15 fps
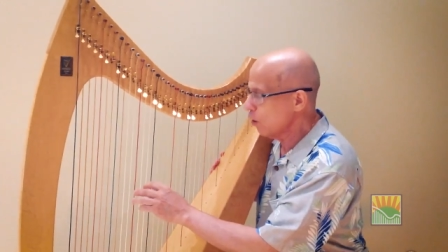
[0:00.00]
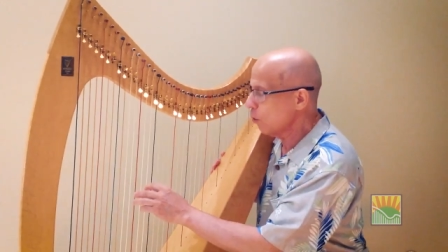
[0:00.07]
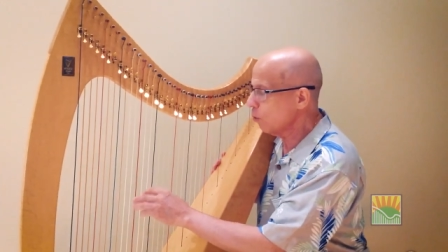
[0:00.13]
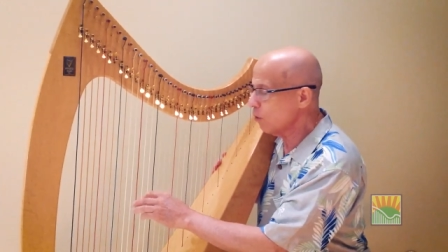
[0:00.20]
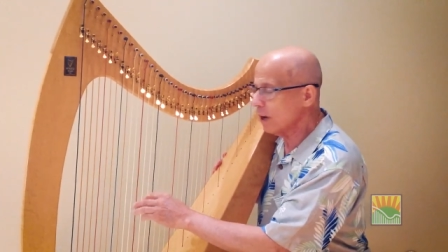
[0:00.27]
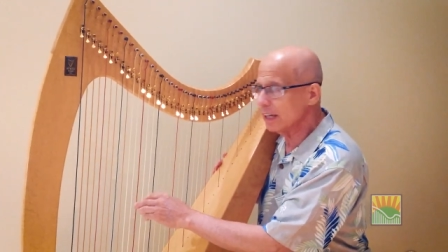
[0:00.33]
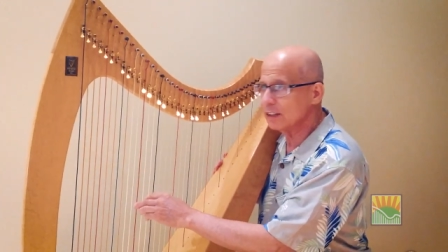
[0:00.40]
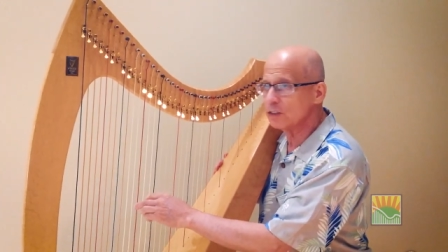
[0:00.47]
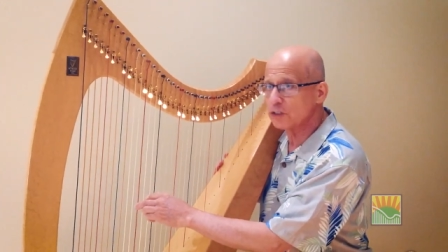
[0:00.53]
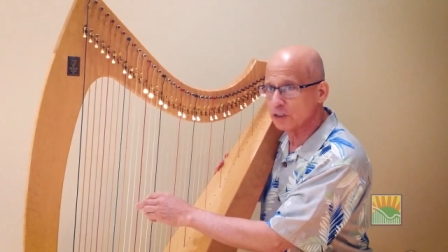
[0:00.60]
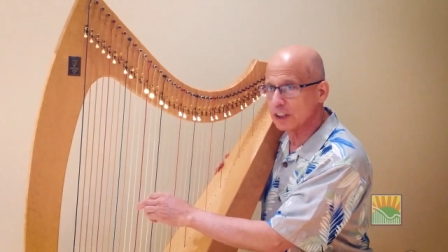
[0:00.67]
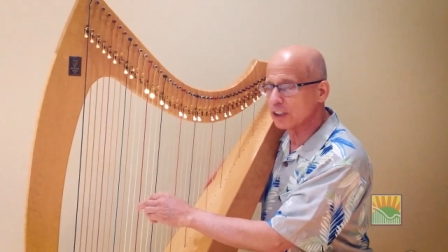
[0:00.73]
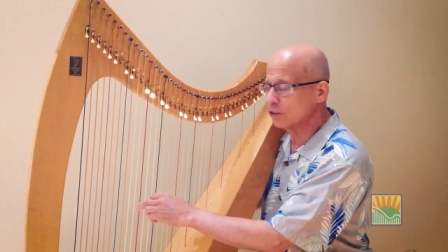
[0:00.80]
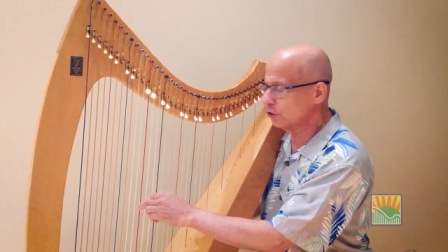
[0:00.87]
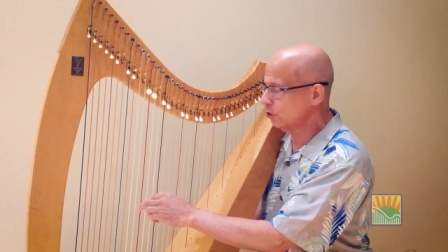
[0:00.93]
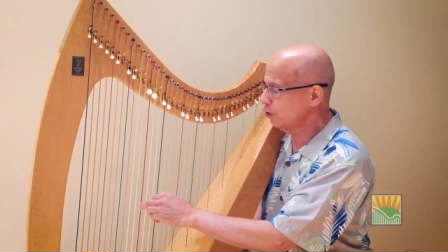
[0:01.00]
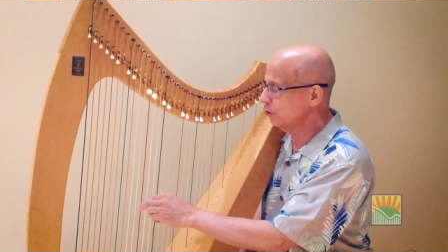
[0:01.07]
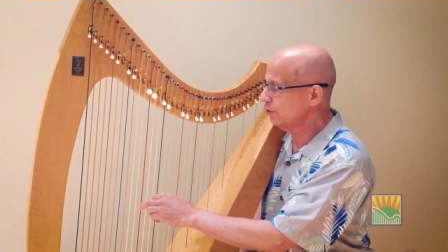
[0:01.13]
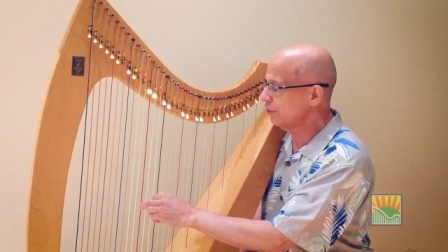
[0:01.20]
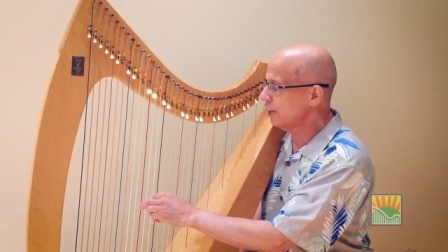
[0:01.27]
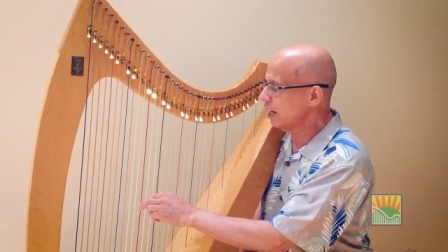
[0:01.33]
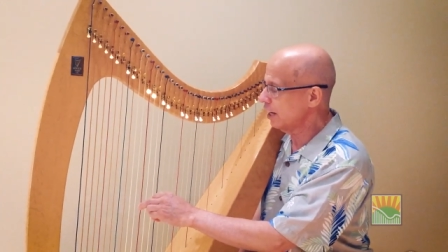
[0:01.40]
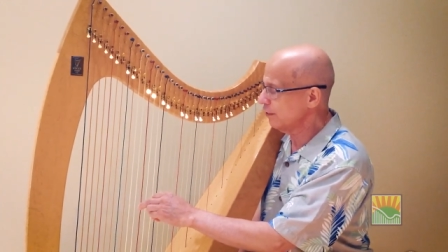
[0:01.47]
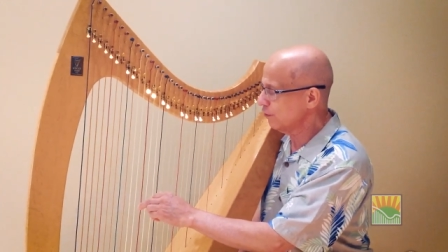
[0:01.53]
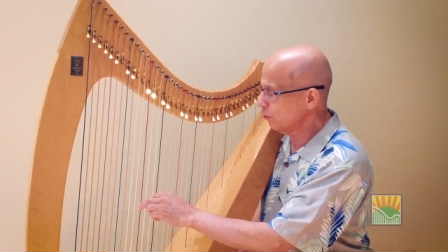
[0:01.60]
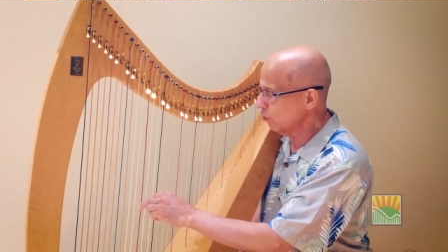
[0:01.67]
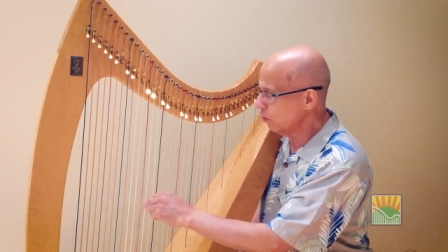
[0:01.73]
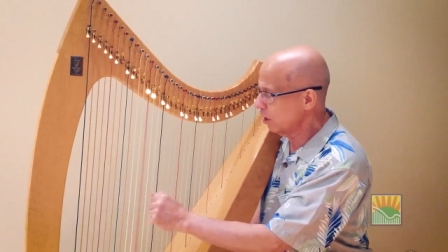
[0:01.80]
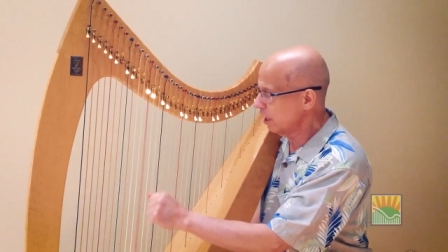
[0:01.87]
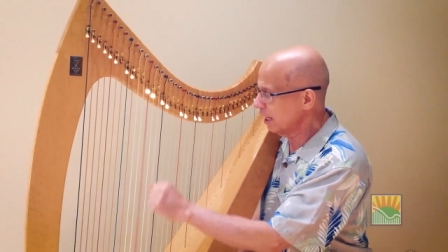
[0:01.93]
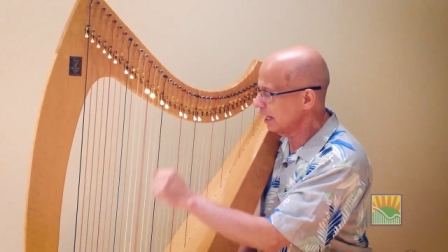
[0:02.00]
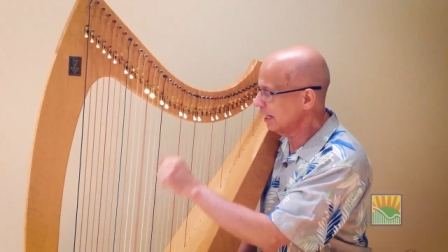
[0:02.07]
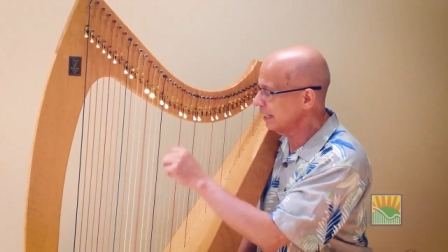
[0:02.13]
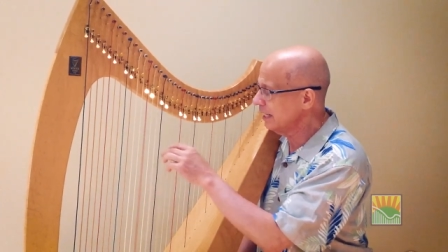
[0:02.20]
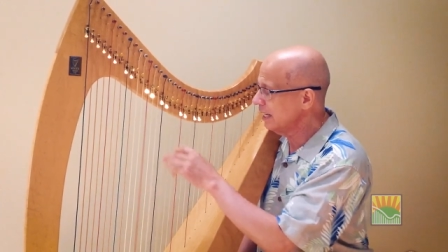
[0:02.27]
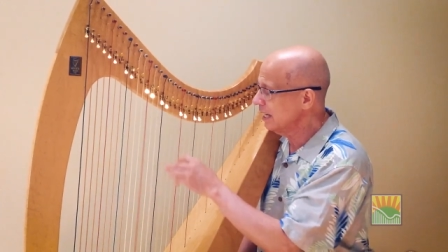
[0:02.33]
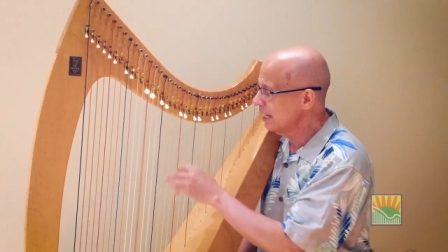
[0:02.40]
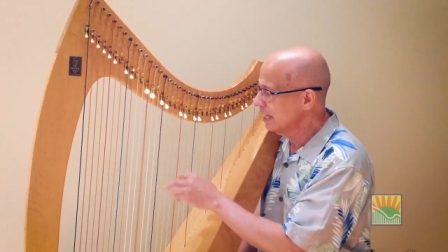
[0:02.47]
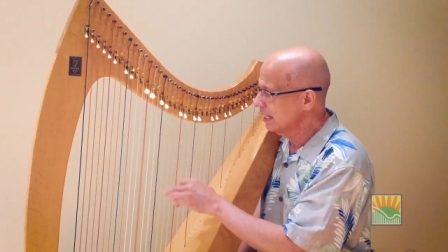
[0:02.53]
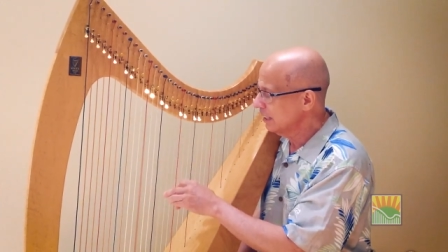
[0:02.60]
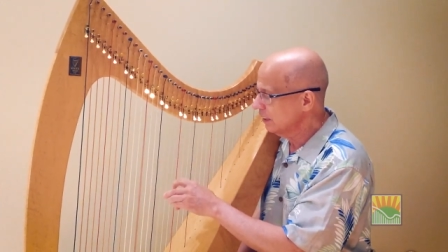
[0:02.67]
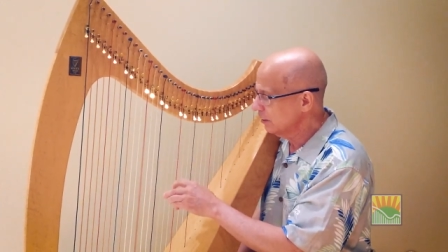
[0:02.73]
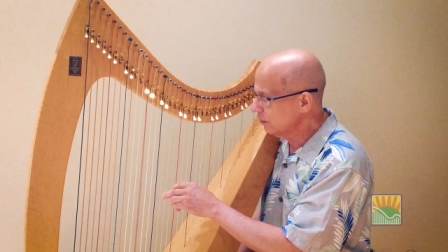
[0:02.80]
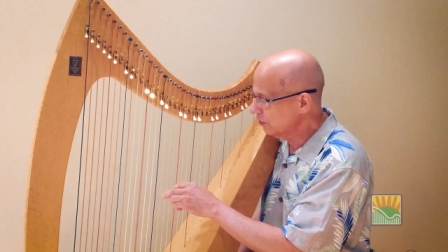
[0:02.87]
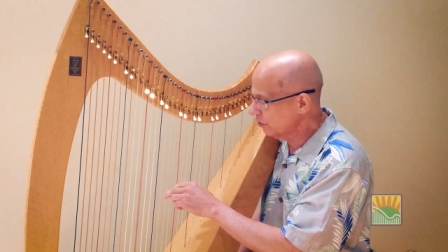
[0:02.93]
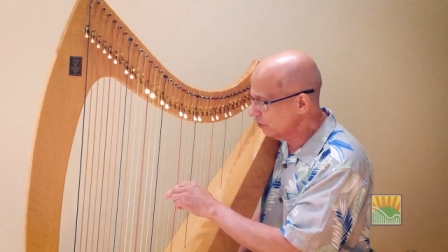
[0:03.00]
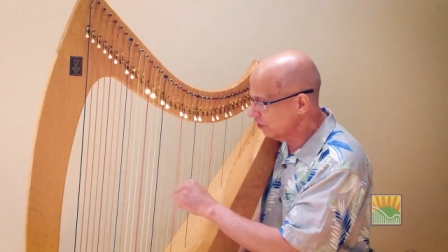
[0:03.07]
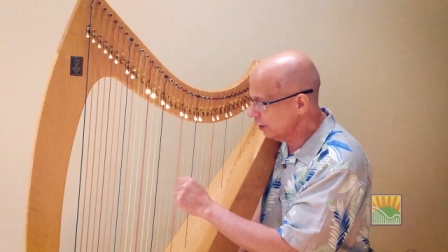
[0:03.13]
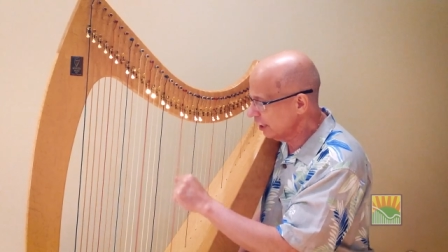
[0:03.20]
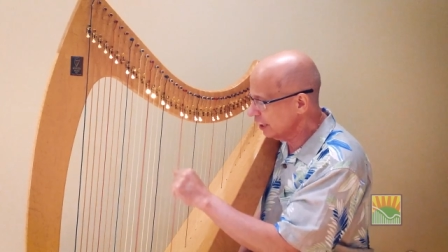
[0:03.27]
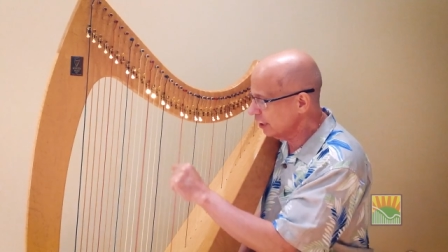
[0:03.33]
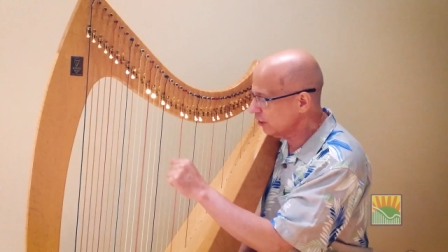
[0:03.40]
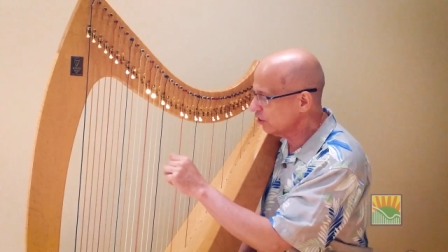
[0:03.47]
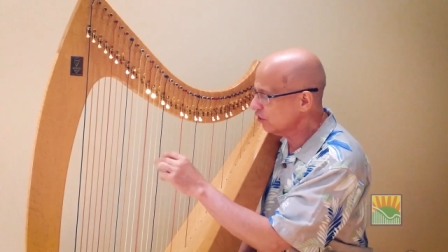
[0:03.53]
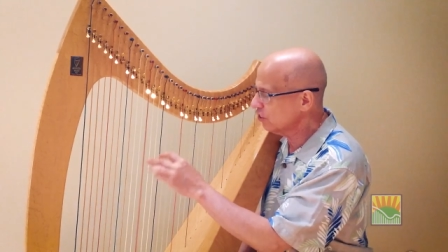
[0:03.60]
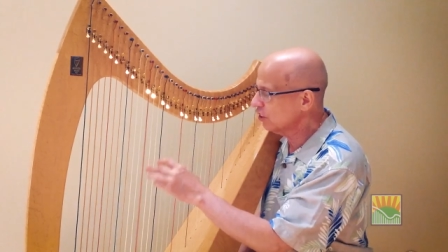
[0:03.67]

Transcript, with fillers: 1, 6, 2, 5. 1, 6,